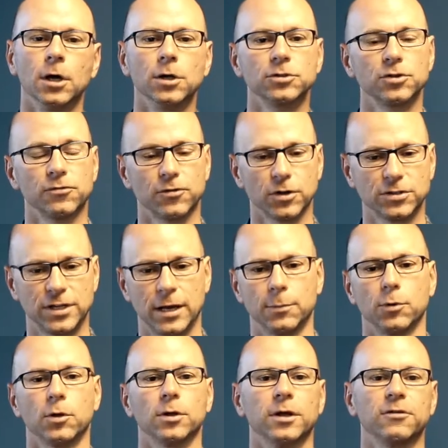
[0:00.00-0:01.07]
So for
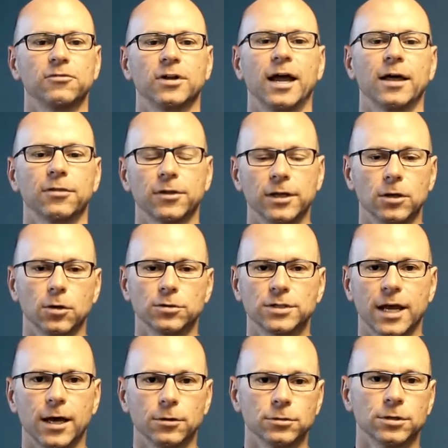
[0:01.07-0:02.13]
example, if an athlete goes
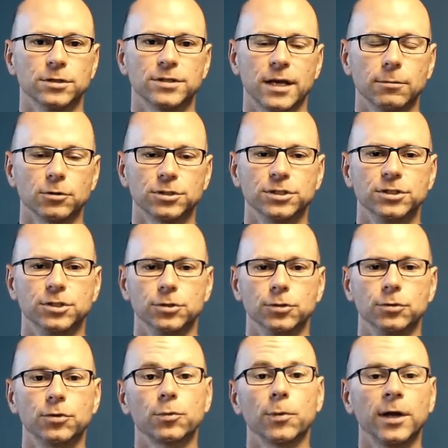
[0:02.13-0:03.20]
out and is able to do
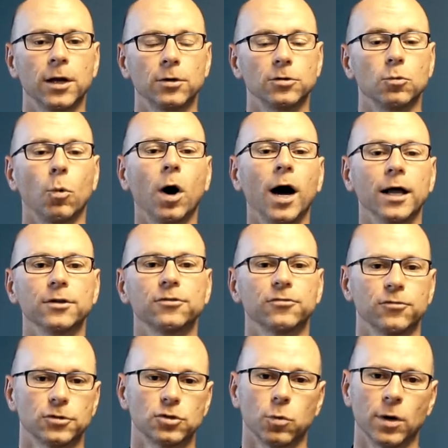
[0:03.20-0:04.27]
300 watts
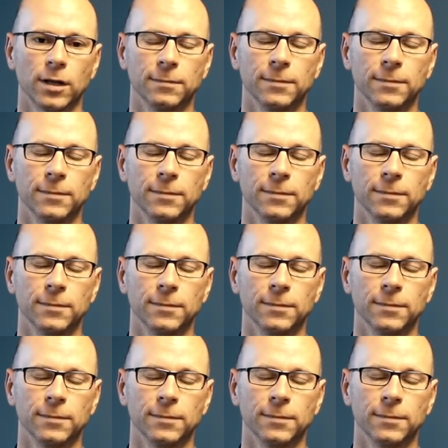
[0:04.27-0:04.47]
for 20